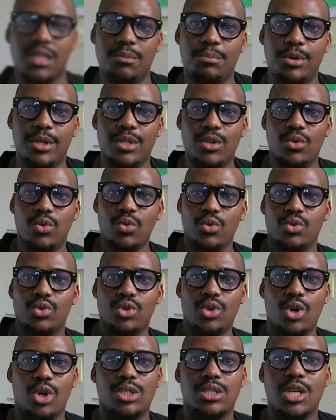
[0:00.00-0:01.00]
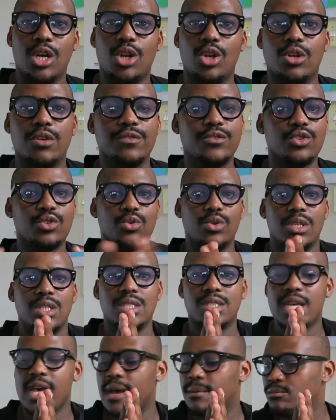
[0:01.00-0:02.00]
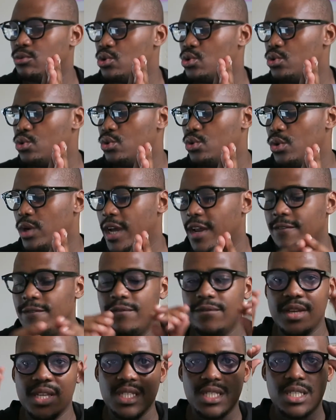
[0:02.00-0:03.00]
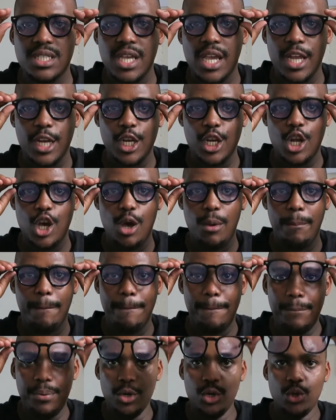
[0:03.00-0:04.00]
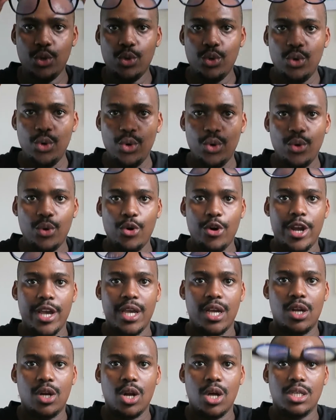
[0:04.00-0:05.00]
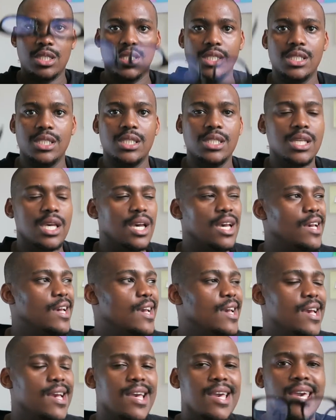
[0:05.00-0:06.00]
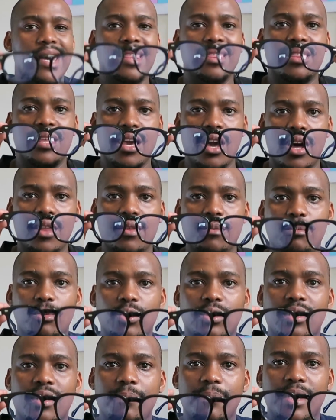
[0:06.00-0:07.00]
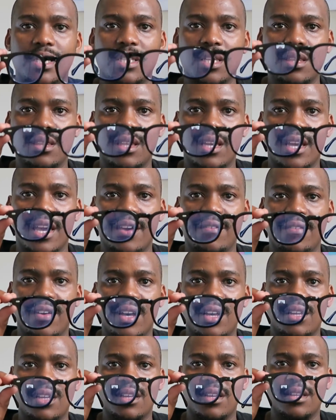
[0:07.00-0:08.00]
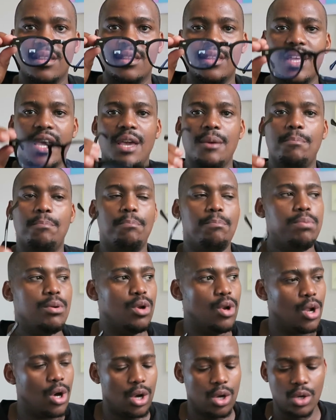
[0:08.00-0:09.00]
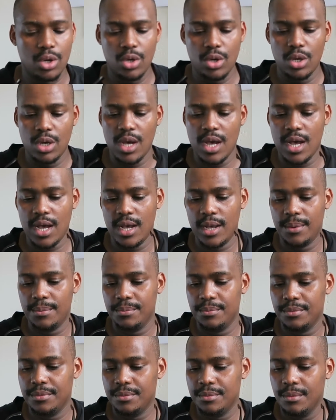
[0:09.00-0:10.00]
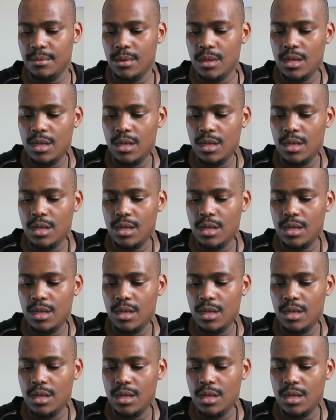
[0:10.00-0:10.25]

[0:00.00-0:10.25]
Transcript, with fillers: anybody who's got a lot of screen time to invest in blu-ray glasses they are the most amazing thing ever they block um